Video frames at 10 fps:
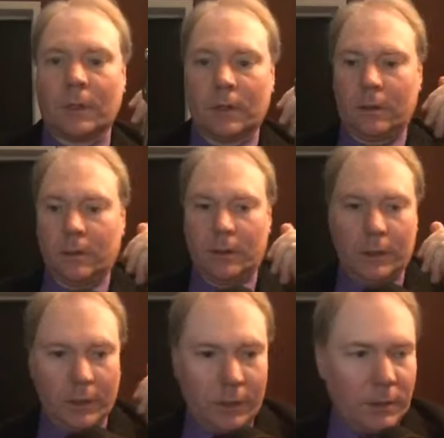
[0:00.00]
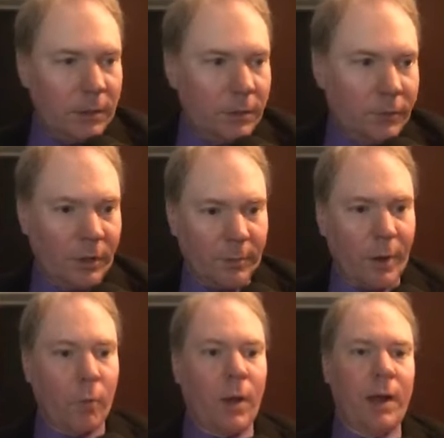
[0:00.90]
You know, talk about why
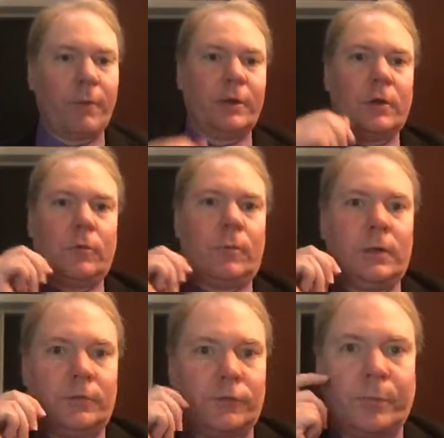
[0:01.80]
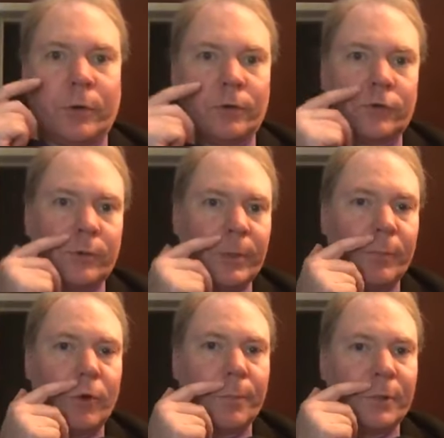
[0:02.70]
we don't want sports to be more
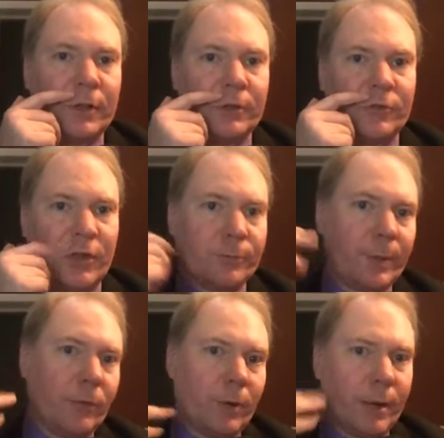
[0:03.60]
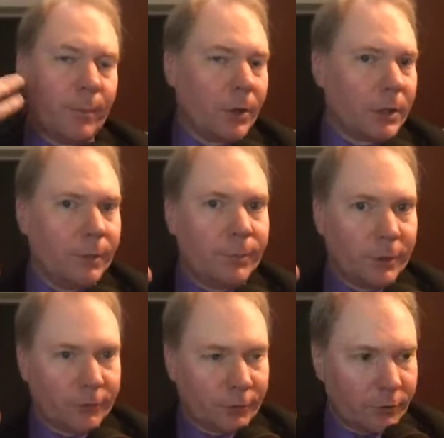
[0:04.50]
politicized. By the way, I'm Marky Billson,
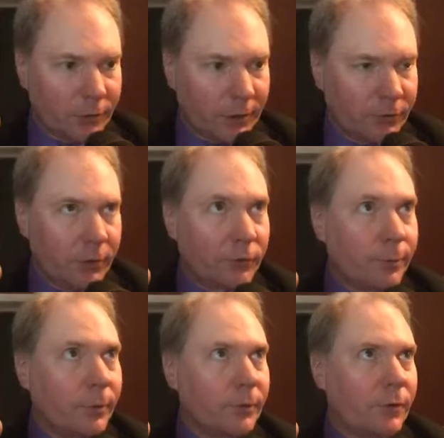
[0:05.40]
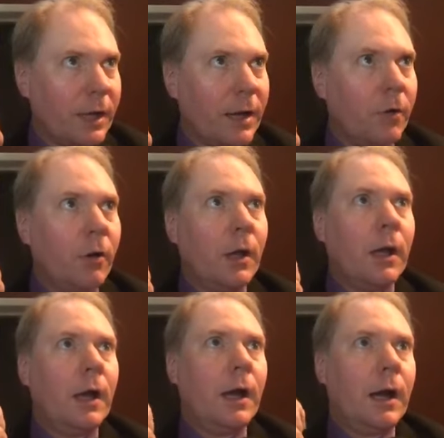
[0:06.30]
Tri City Sports Now.
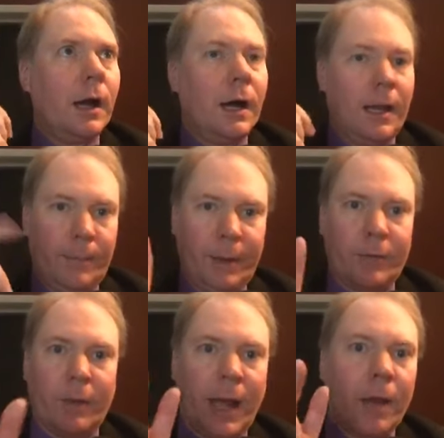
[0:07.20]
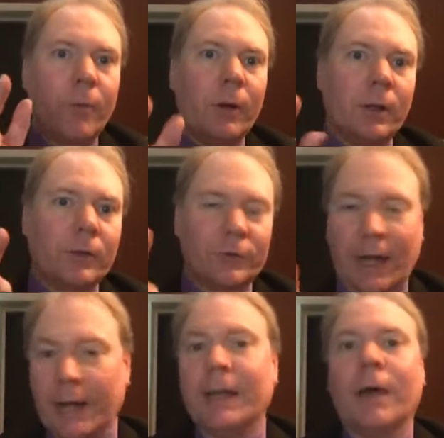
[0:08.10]
Uh, and by the way, I will t- I, I
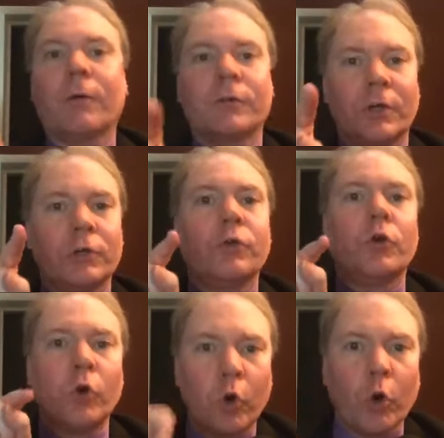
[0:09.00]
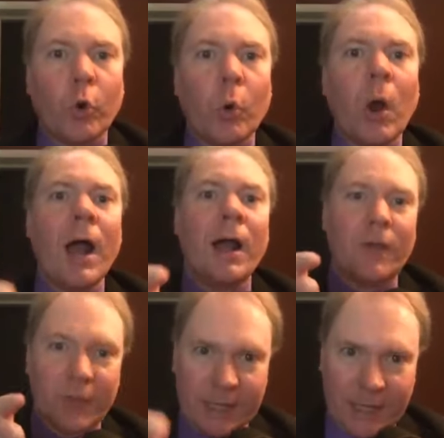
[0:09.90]
will tell you who the
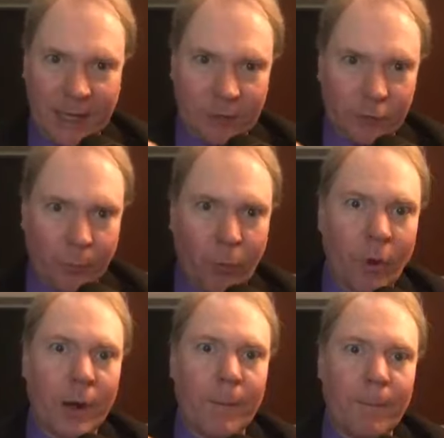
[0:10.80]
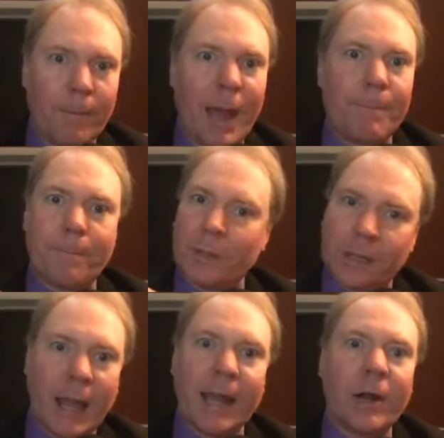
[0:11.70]
Kingsport Met
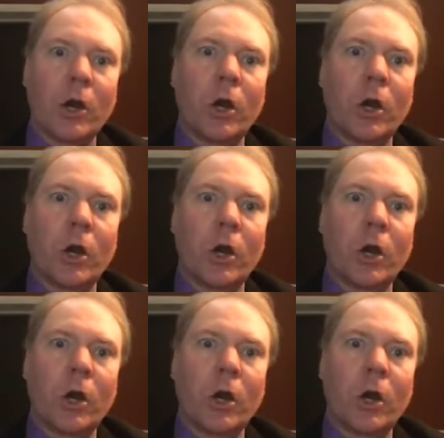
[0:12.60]
player